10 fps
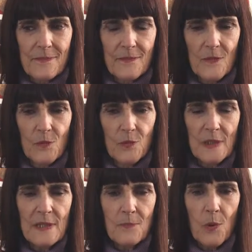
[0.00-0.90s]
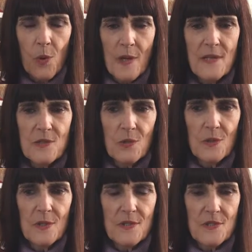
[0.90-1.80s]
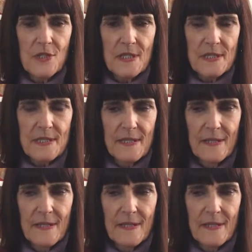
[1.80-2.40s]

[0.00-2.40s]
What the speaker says: really point towards just